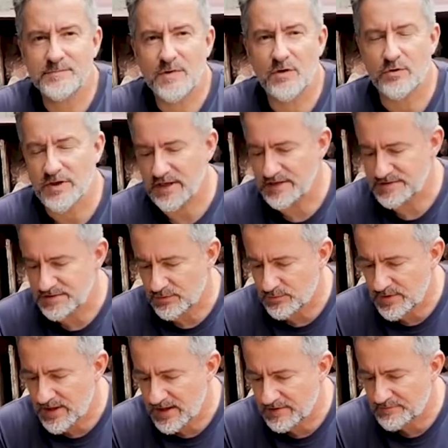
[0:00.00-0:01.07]
Okay, so
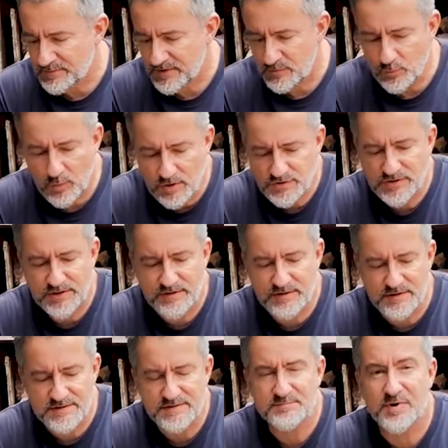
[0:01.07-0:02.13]
we have been washing
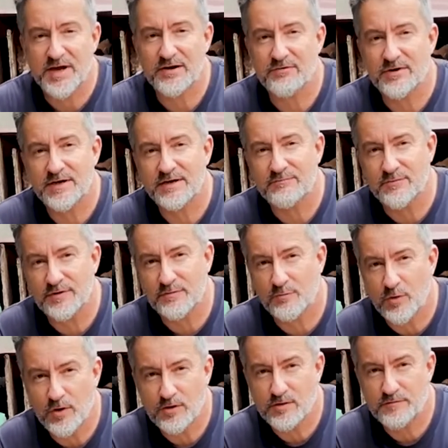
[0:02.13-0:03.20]
this pyrite with
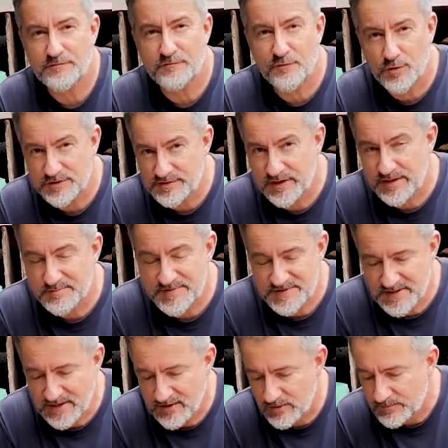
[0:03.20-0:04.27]
water 4 times
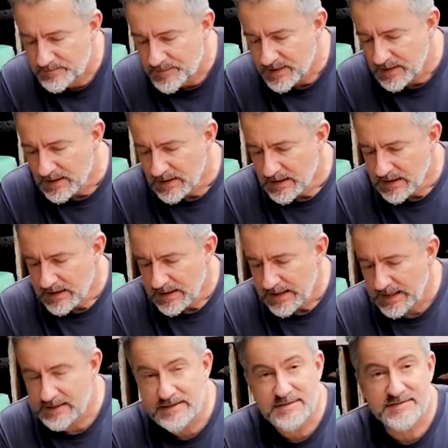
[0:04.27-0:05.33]
now,
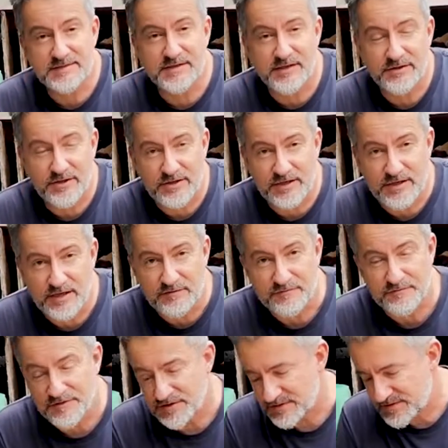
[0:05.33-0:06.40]
and it's still not enough.
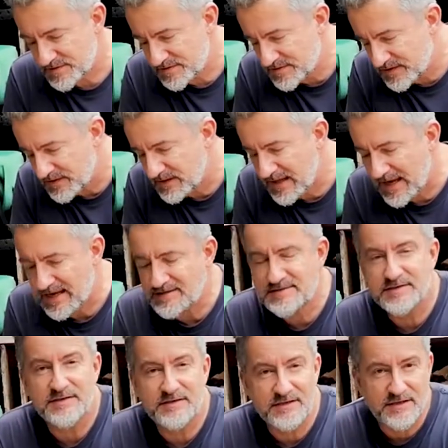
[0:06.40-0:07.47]
There's still
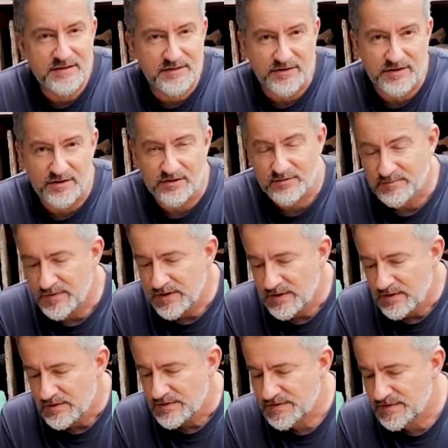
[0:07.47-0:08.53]
acid in there.
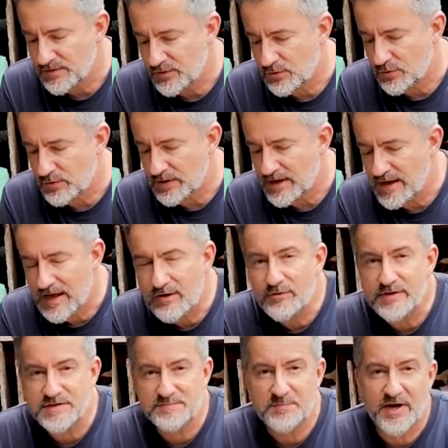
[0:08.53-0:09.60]
So now
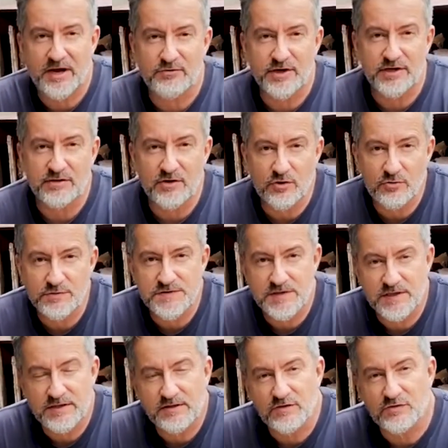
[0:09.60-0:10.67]
this pyrite goes
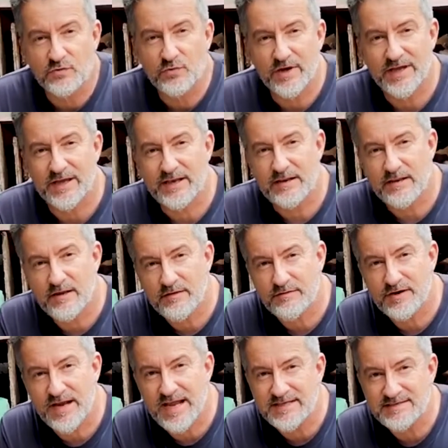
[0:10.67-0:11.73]
into
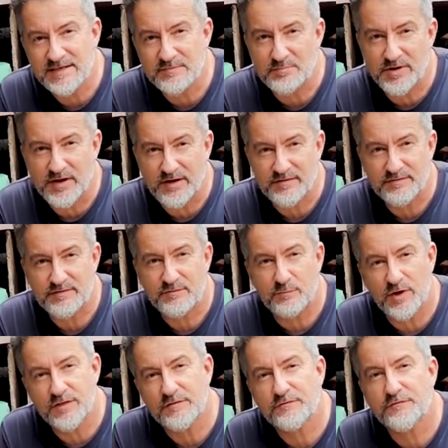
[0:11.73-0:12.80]
another acid bath
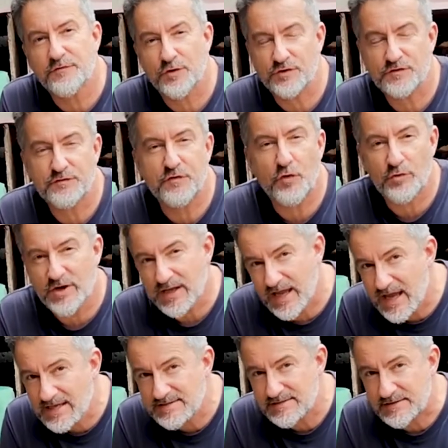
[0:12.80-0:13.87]
with phosphoric
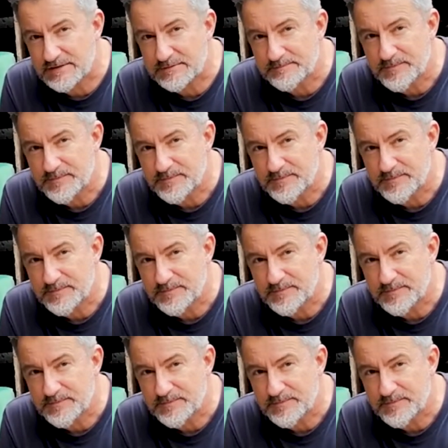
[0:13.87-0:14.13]
acid.